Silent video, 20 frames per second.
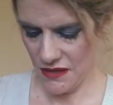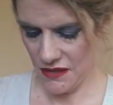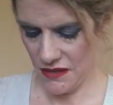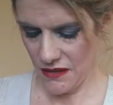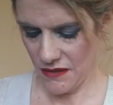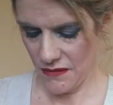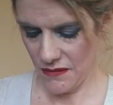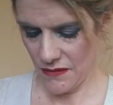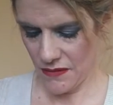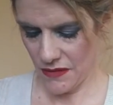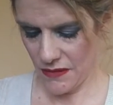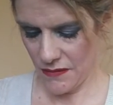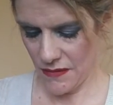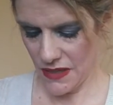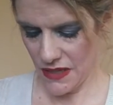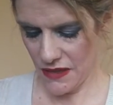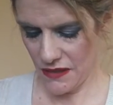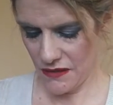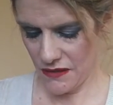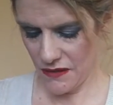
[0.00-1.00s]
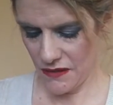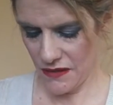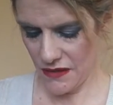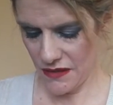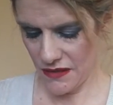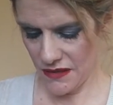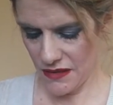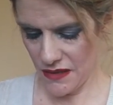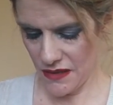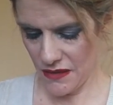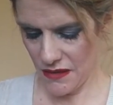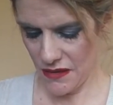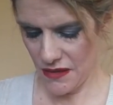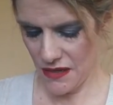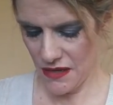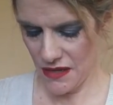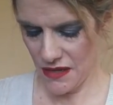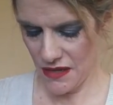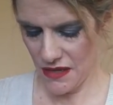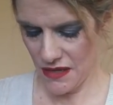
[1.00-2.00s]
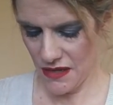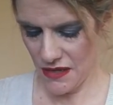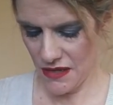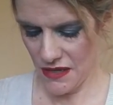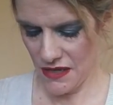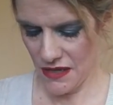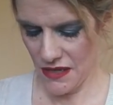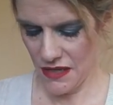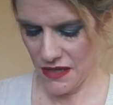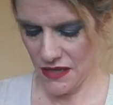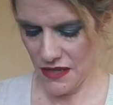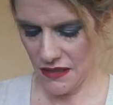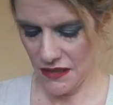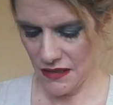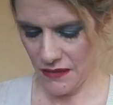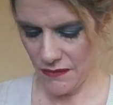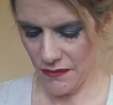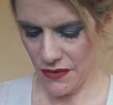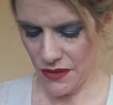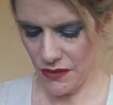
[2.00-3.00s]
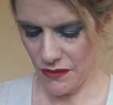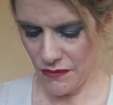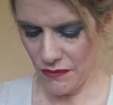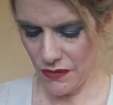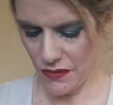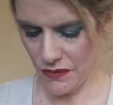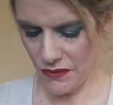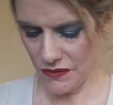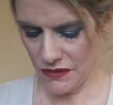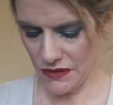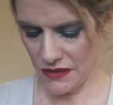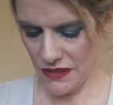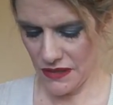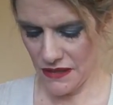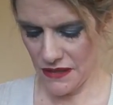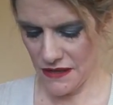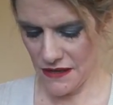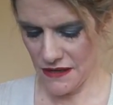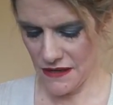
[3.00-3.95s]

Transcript: I'm gonna make it so it's got pupils here.